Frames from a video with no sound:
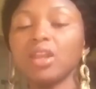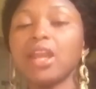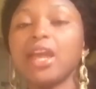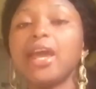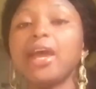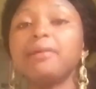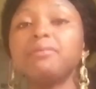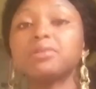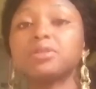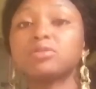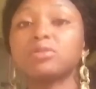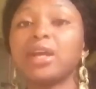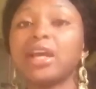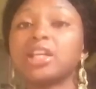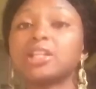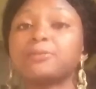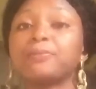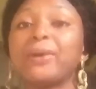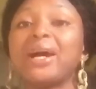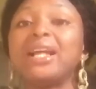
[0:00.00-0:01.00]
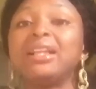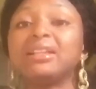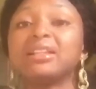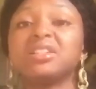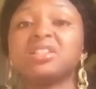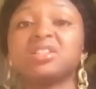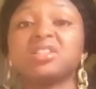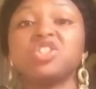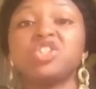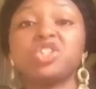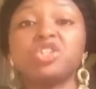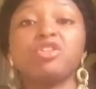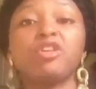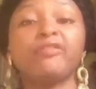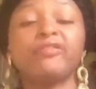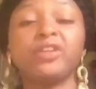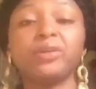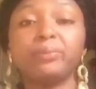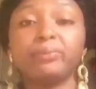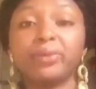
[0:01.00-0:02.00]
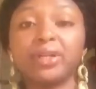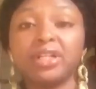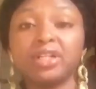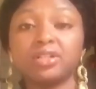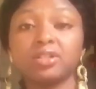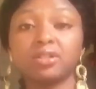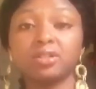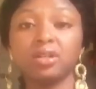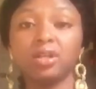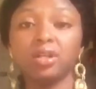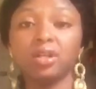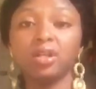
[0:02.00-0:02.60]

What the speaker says: helps to expand the tissue of the breast.